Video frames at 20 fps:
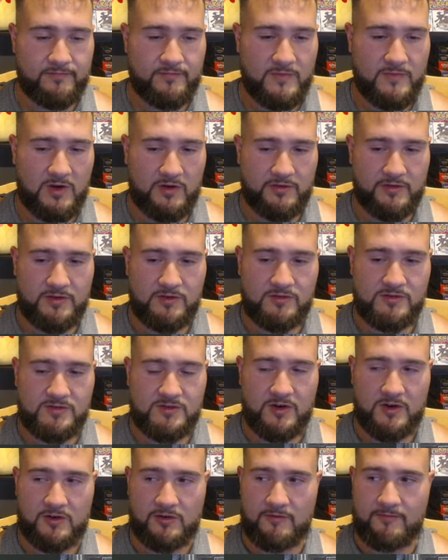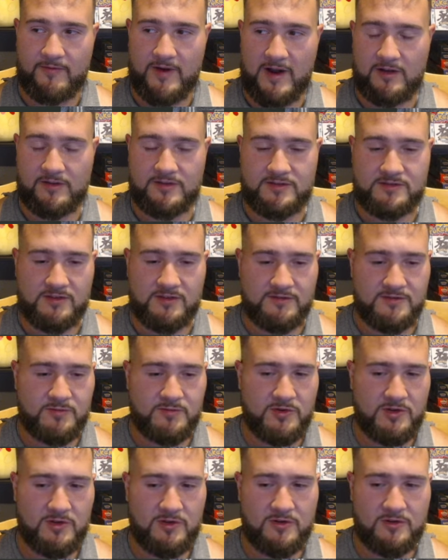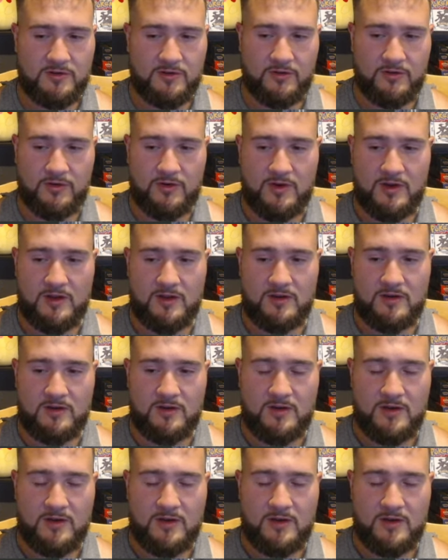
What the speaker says: All the new Scarlet and Violet stuff's pretty hard to grade.